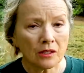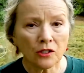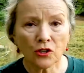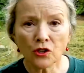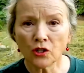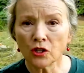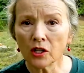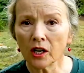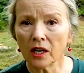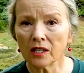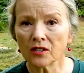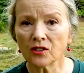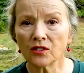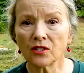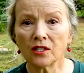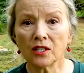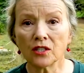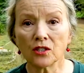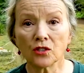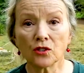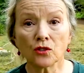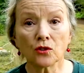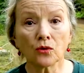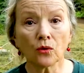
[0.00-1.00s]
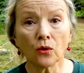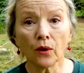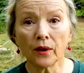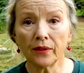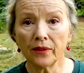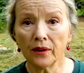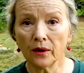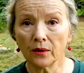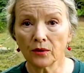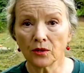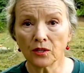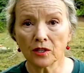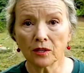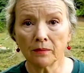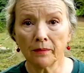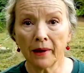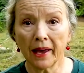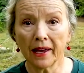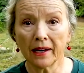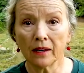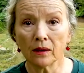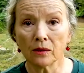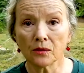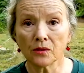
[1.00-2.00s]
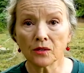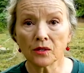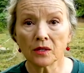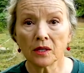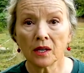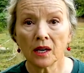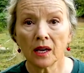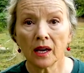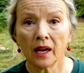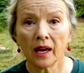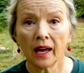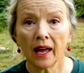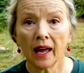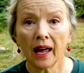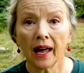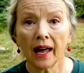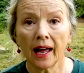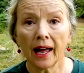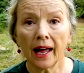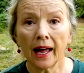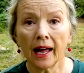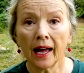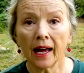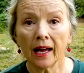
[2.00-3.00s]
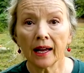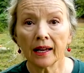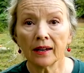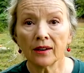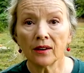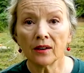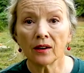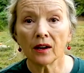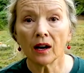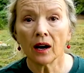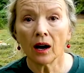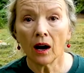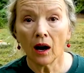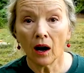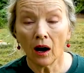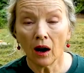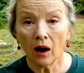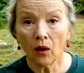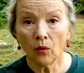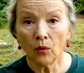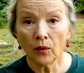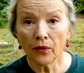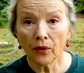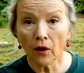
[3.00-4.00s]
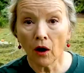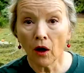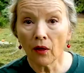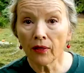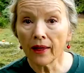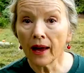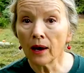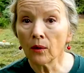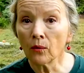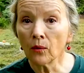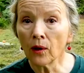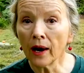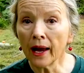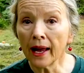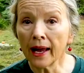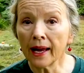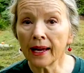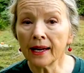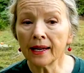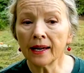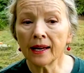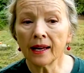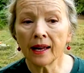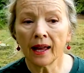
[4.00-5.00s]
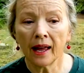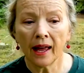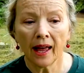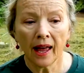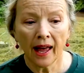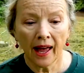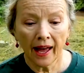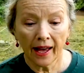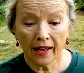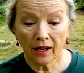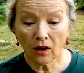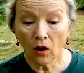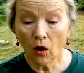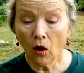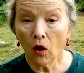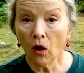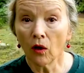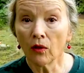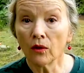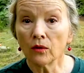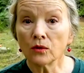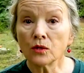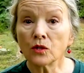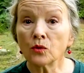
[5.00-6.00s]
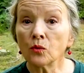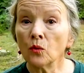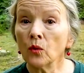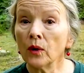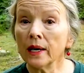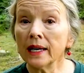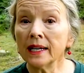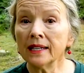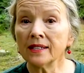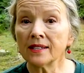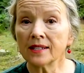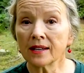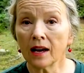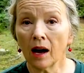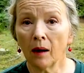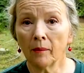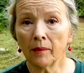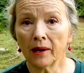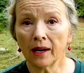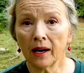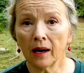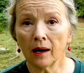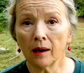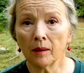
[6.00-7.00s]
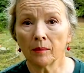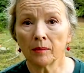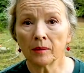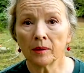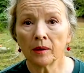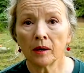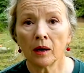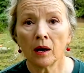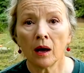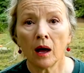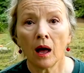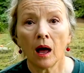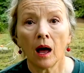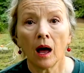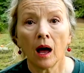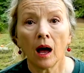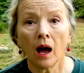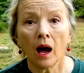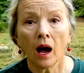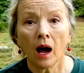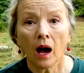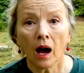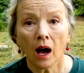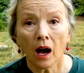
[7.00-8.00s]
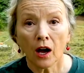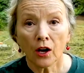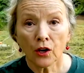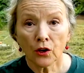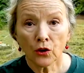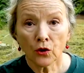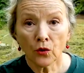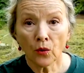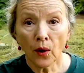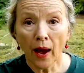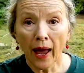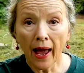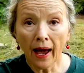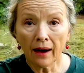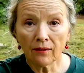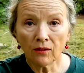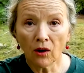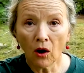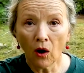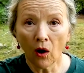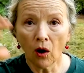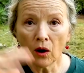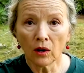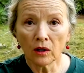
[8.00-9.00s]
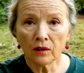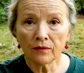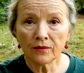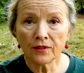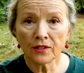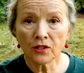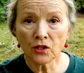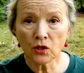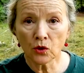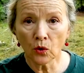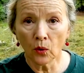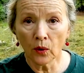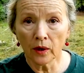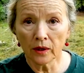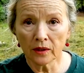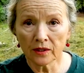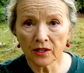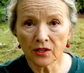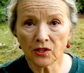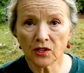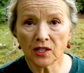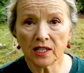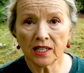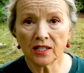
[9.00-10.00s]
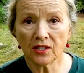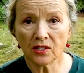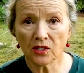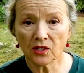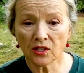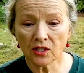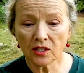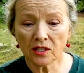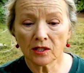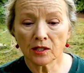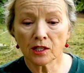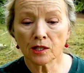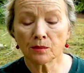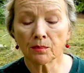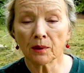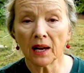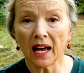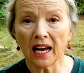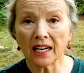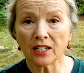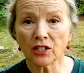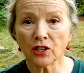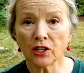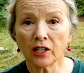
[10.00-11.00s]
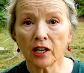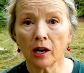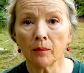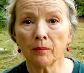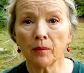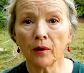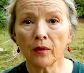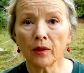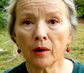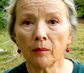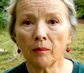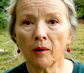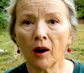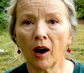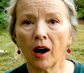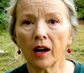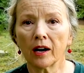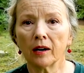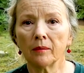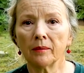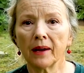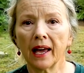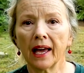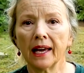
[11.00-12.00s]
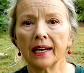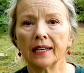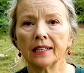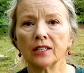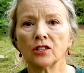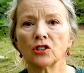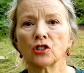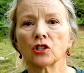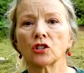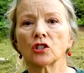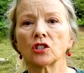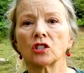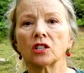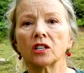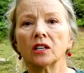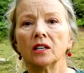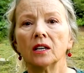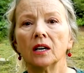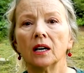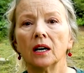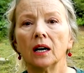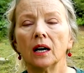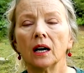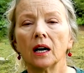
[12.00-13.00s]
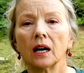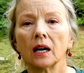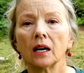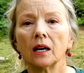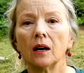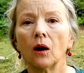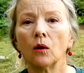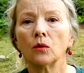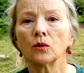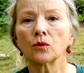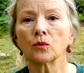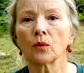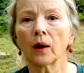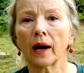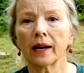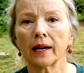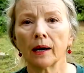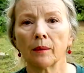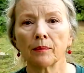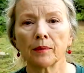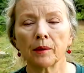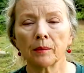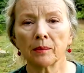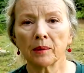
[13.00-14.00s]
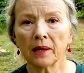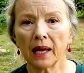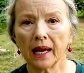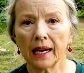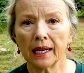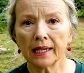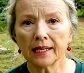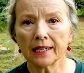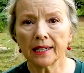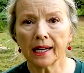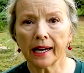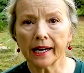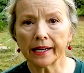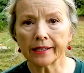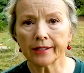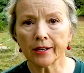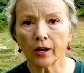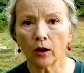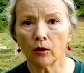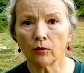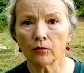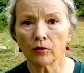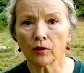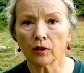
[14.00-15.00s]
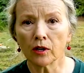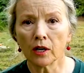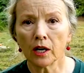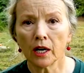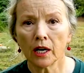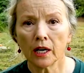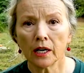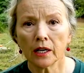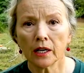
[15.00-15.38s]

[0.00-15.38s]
just destroyed those tomatoes. And with all that rain and all those weeds coming up, you have all of the soil diseases splashing up on the bottom and it just goes right up the plant and takes over.